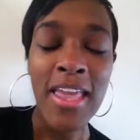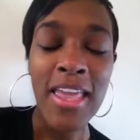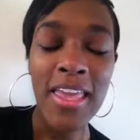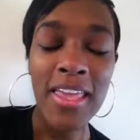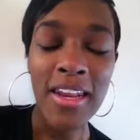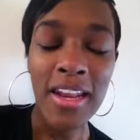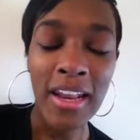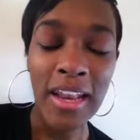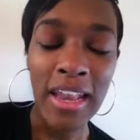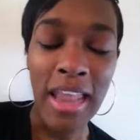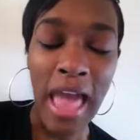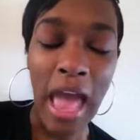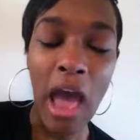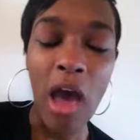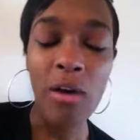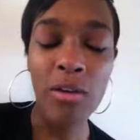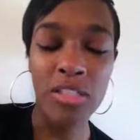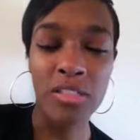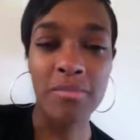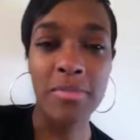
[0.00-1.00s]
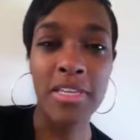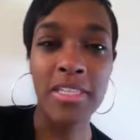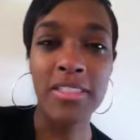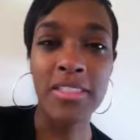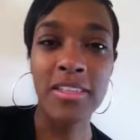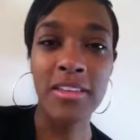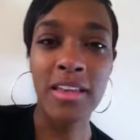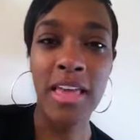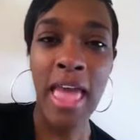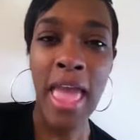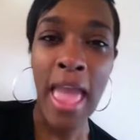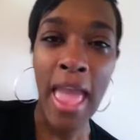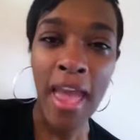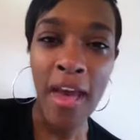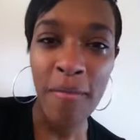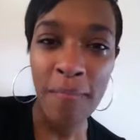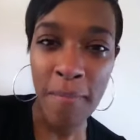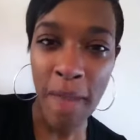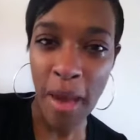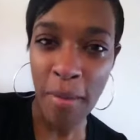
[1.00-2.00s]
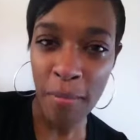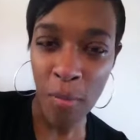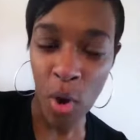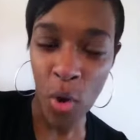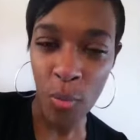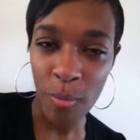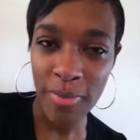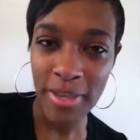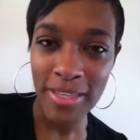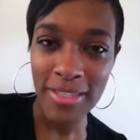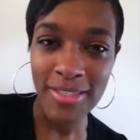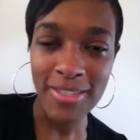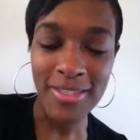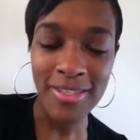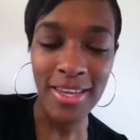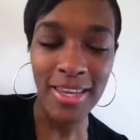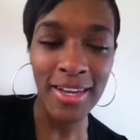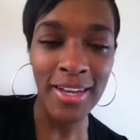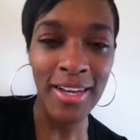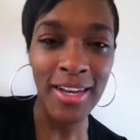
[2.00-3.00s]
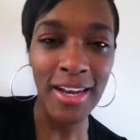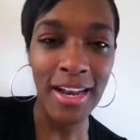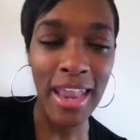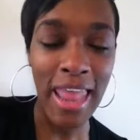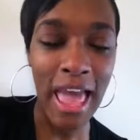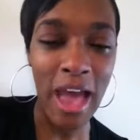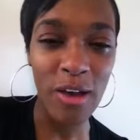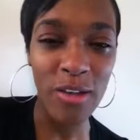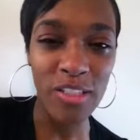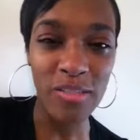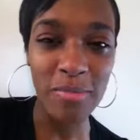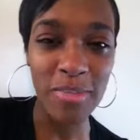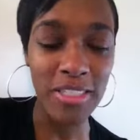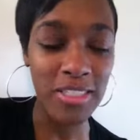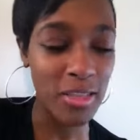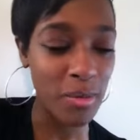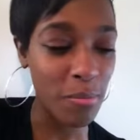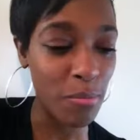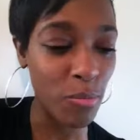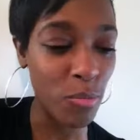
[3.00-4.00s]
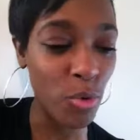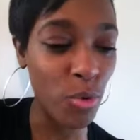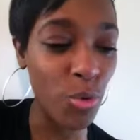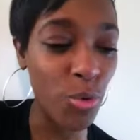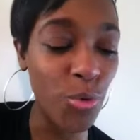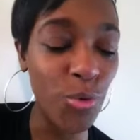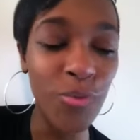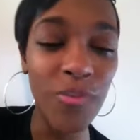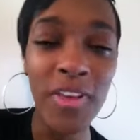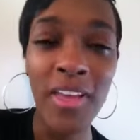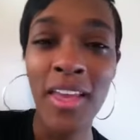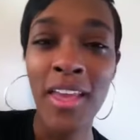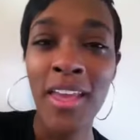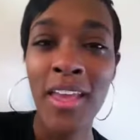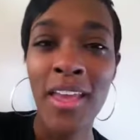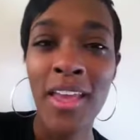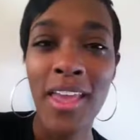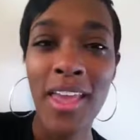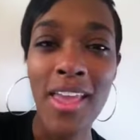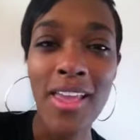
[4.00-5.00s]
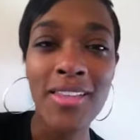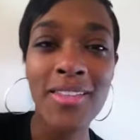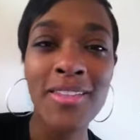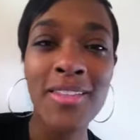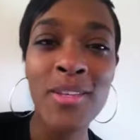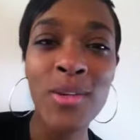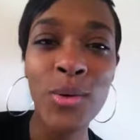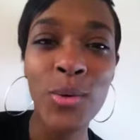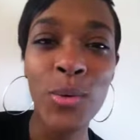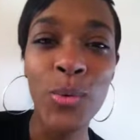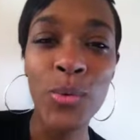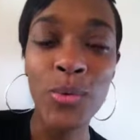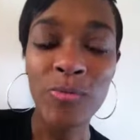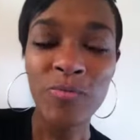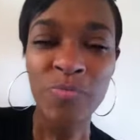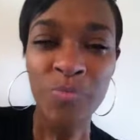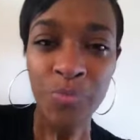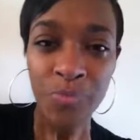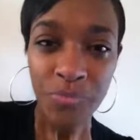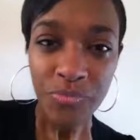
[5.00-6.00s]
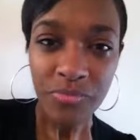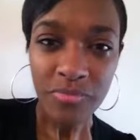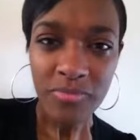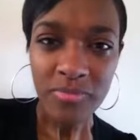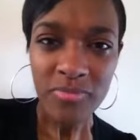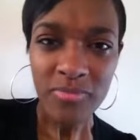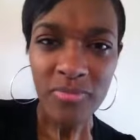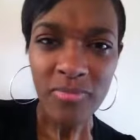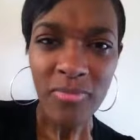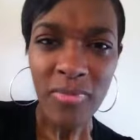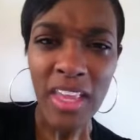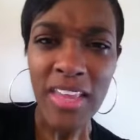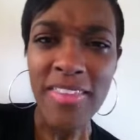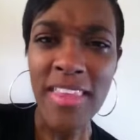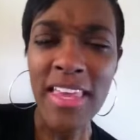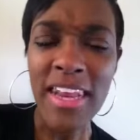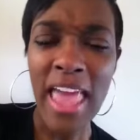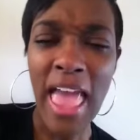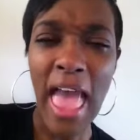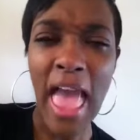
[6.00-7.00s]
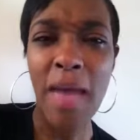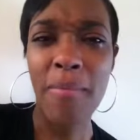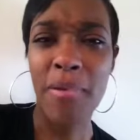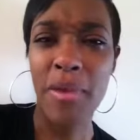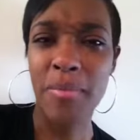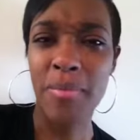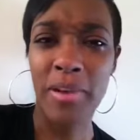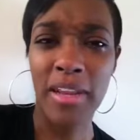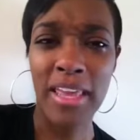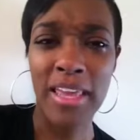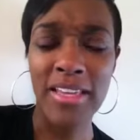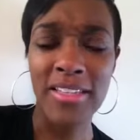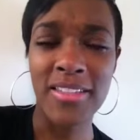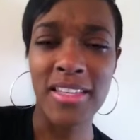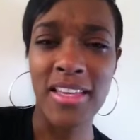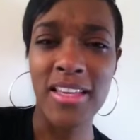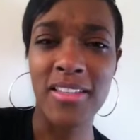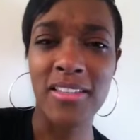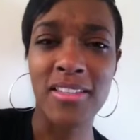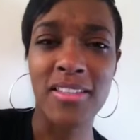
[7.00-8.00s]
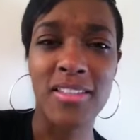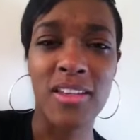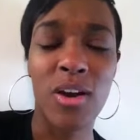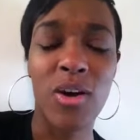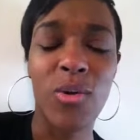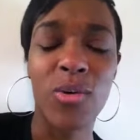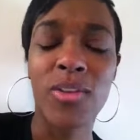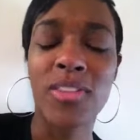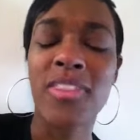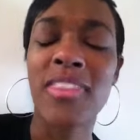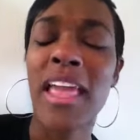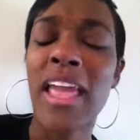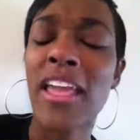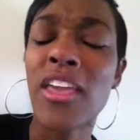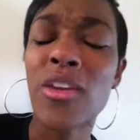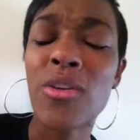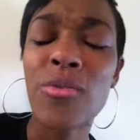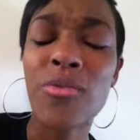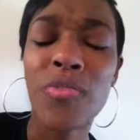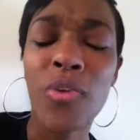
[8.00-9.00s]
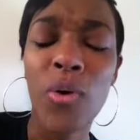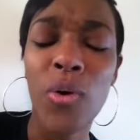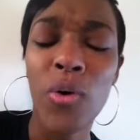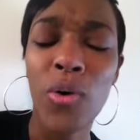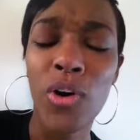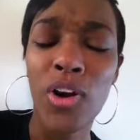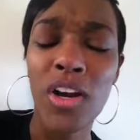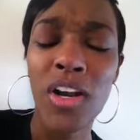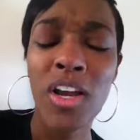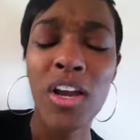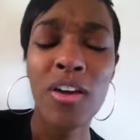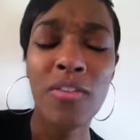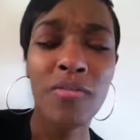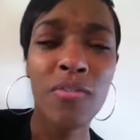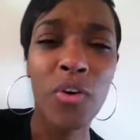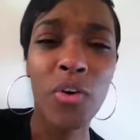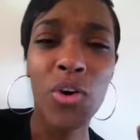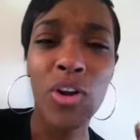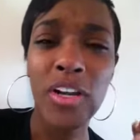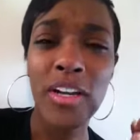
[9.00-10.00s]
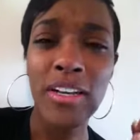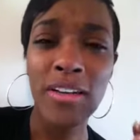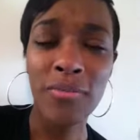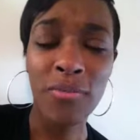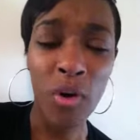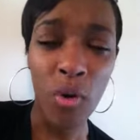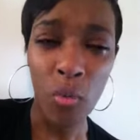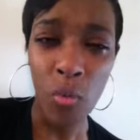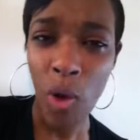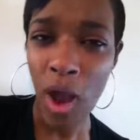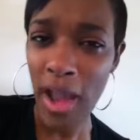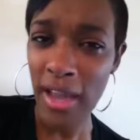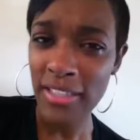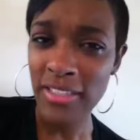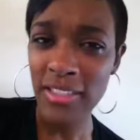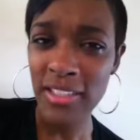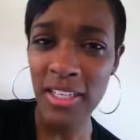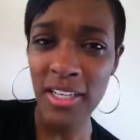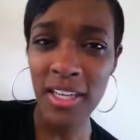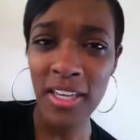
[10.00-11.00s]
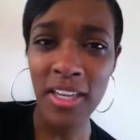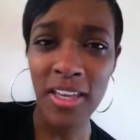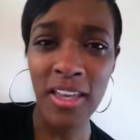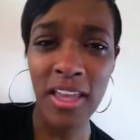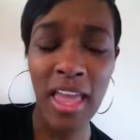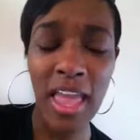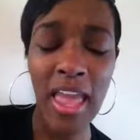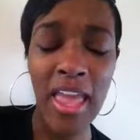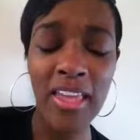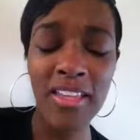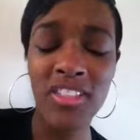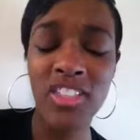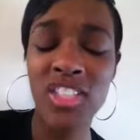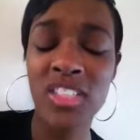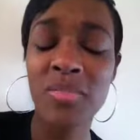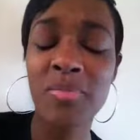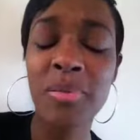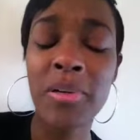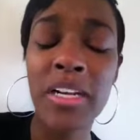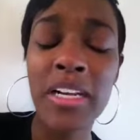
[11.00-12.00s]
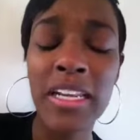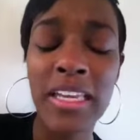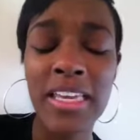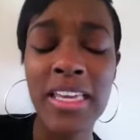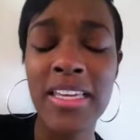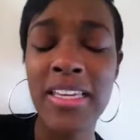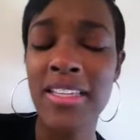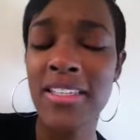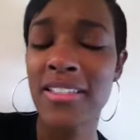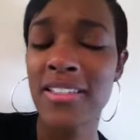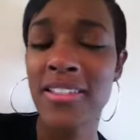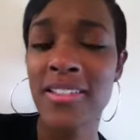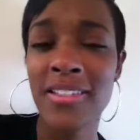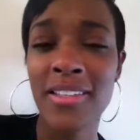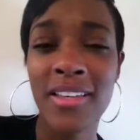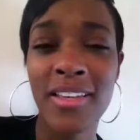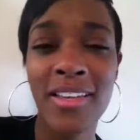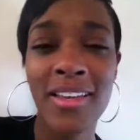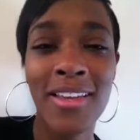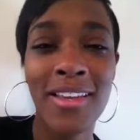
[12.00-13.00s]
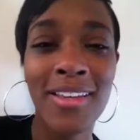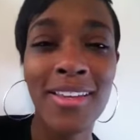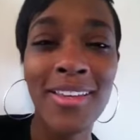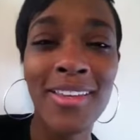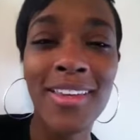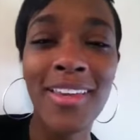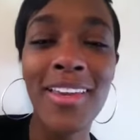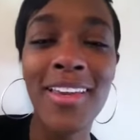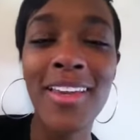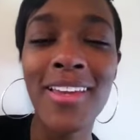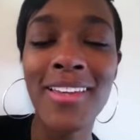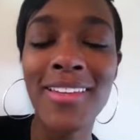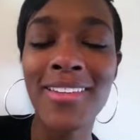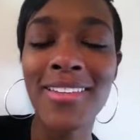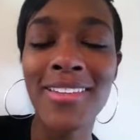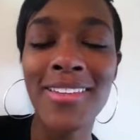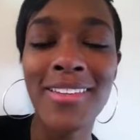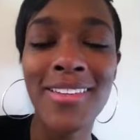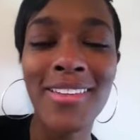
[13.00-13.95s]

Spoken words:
it allows me to have my moments, and it allows me to move into that happy place. And so thank you for watching. Just please get